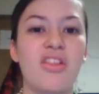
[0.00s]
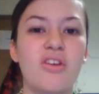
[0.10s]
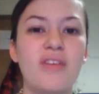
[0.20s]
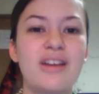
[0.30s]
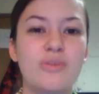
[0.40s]

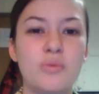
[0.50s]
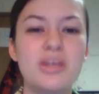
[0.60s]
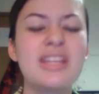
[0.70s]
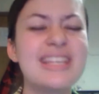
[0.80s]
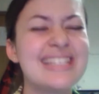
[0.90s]
They're like
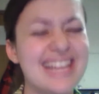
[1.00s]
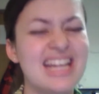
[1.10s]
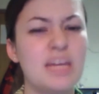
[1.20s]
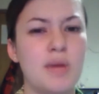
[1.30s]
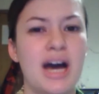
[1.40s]
really
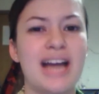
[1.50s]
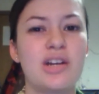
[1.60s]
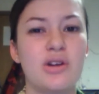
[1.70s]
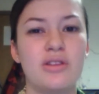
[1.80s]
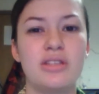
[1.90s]
standing
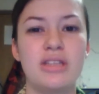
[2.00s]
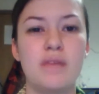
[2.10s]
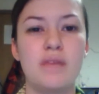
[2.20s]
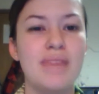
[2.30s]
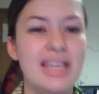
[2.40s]
behind her in this
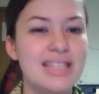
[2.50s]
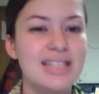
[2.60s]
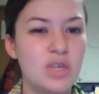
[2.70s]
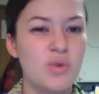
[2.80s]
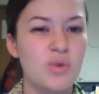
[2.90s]

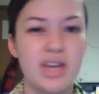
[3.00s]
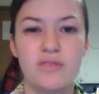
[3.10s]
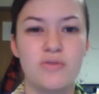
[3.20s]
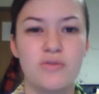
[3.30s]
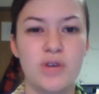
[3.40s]
amazing
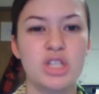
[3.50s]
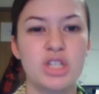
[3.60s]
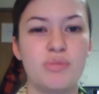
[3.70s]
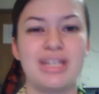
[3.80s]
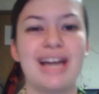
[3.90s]
united front
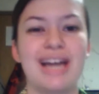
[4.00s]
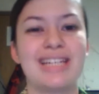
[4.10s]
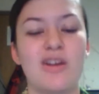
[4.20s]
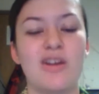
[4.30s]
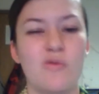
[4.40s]
to protect
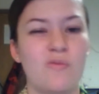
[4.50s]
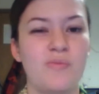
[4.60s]
her